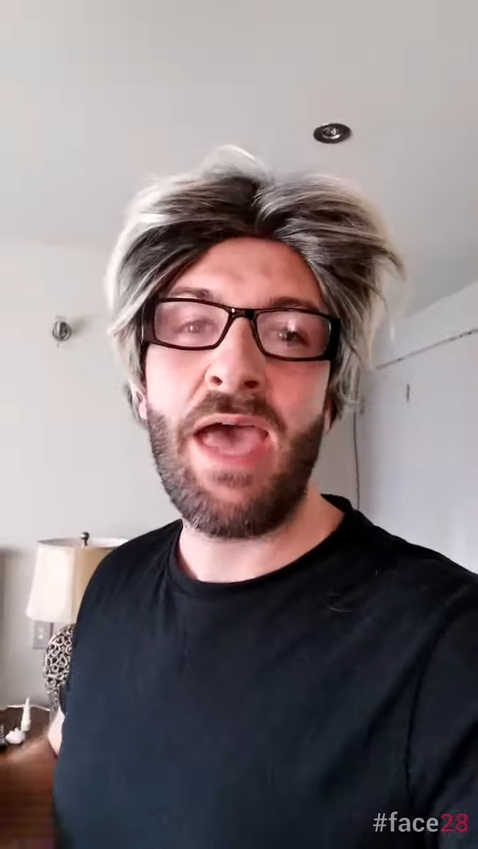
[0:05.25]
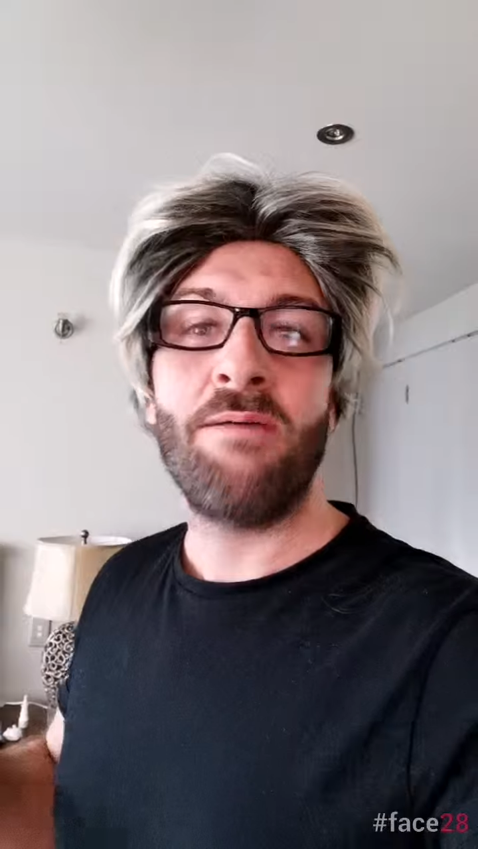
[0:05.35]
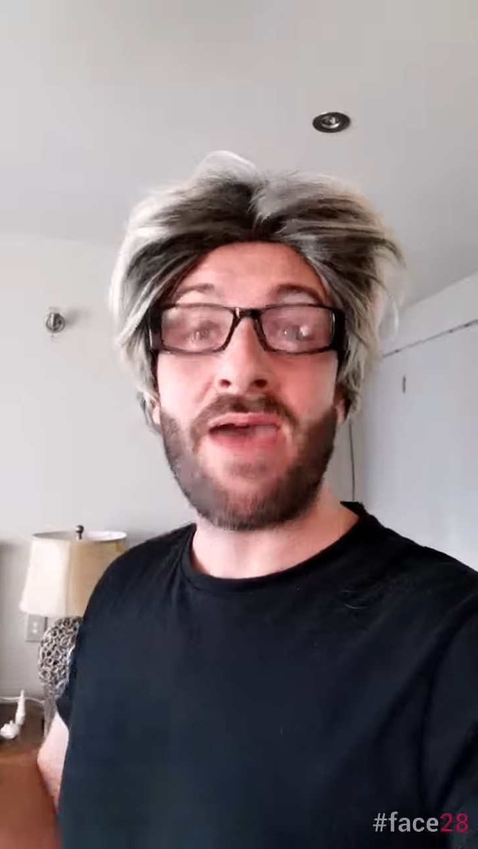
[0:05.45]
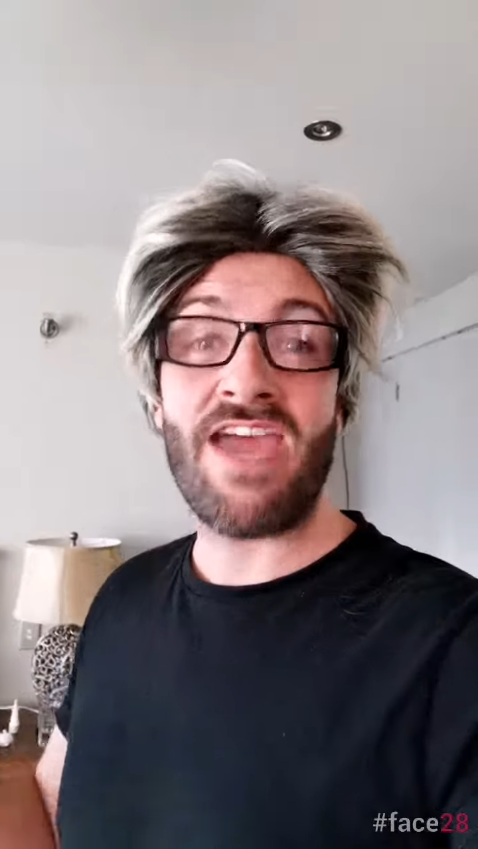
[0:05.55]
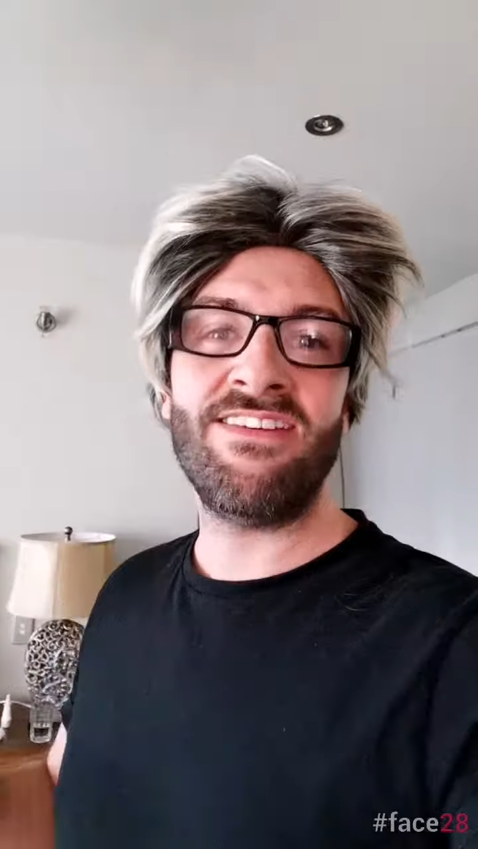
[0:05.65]

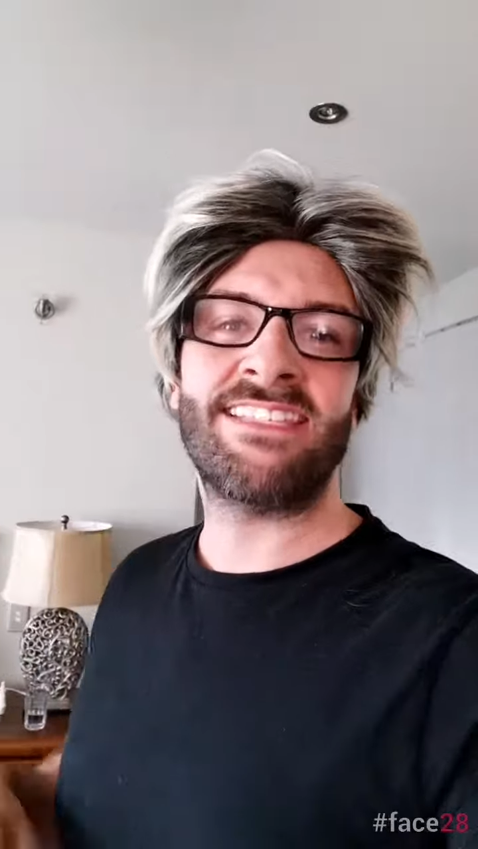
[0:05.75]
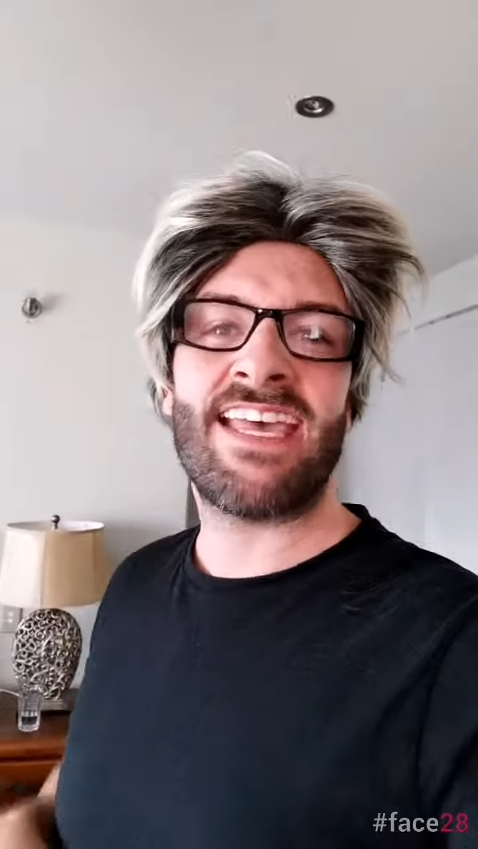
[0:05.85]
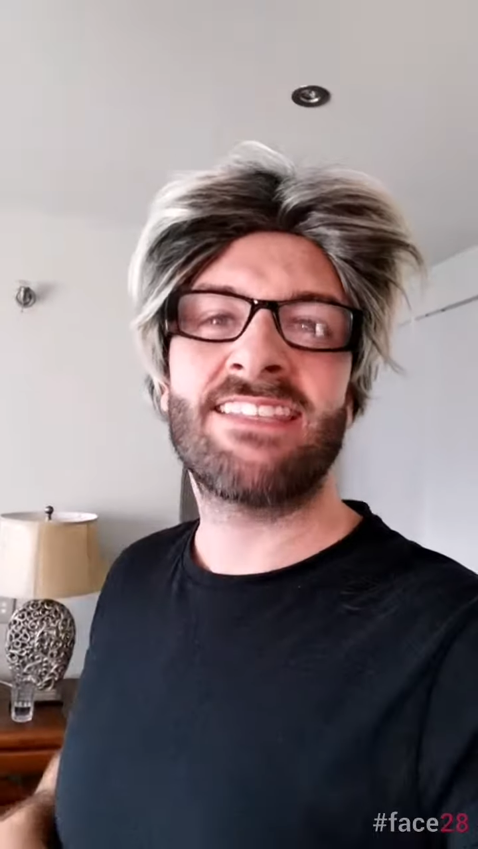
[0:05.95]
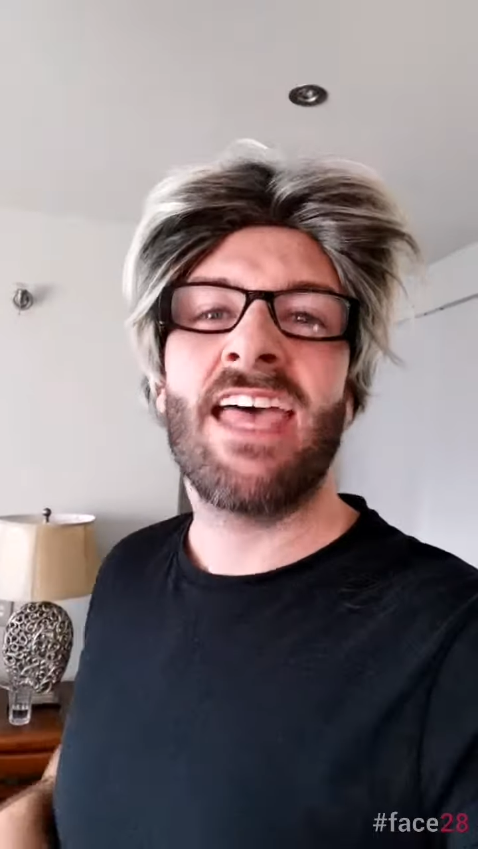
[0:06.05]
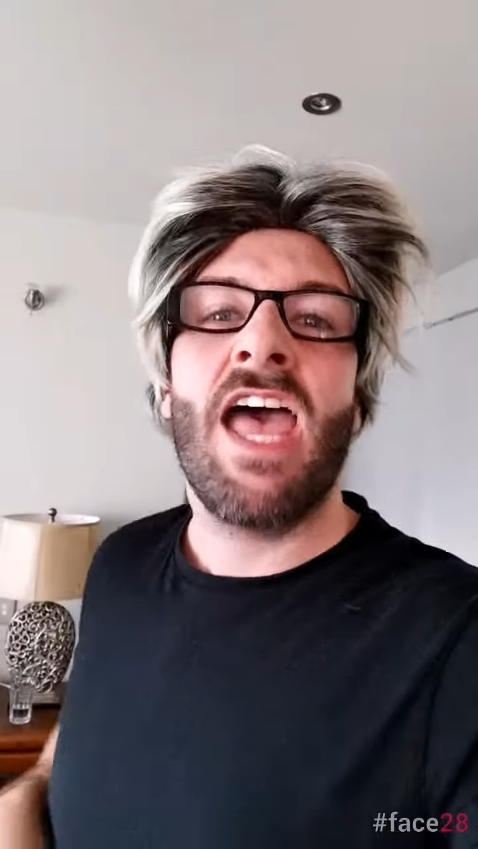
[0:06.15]
Mary says,
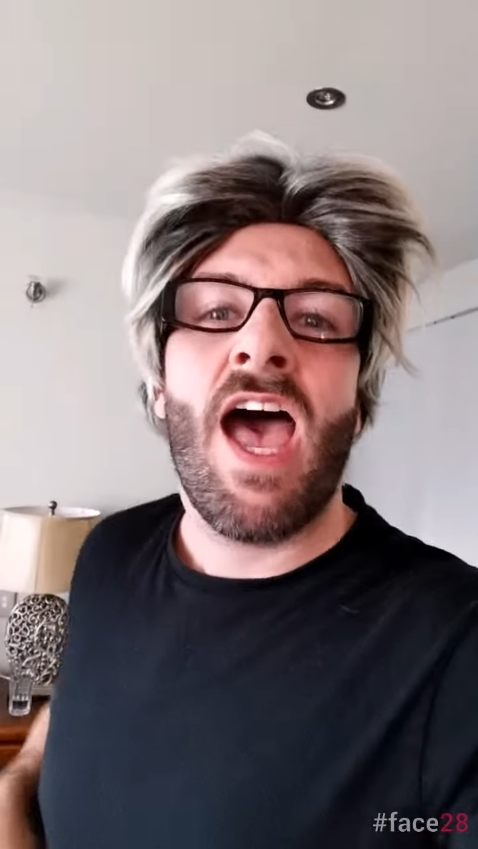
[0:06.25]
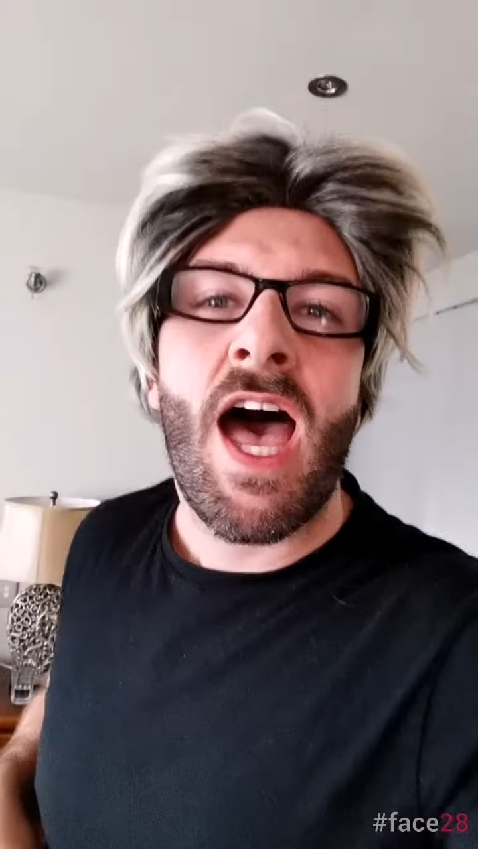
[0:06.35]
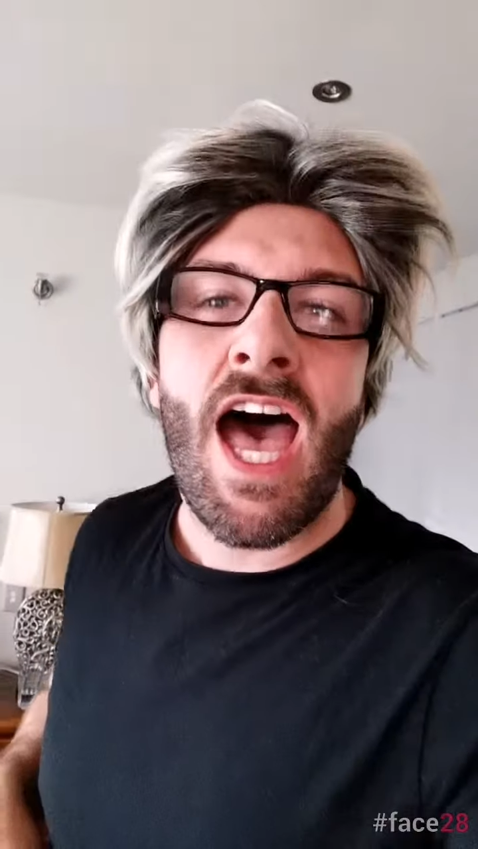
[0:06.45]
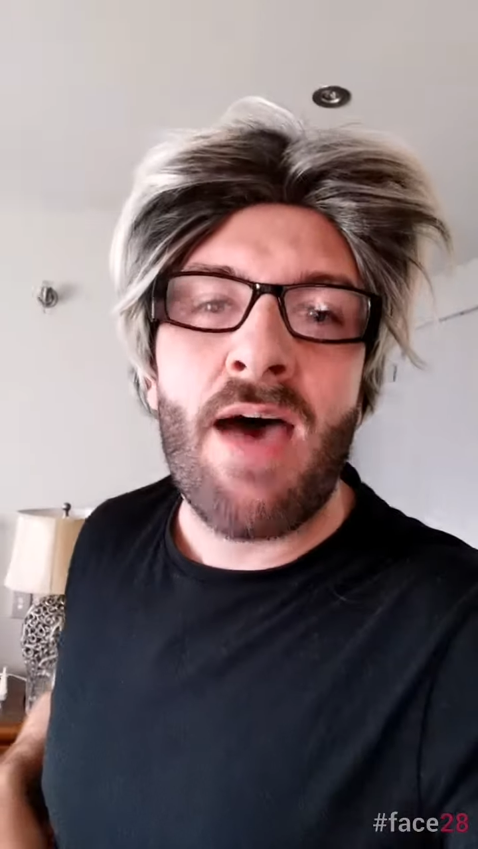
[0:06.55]
uh,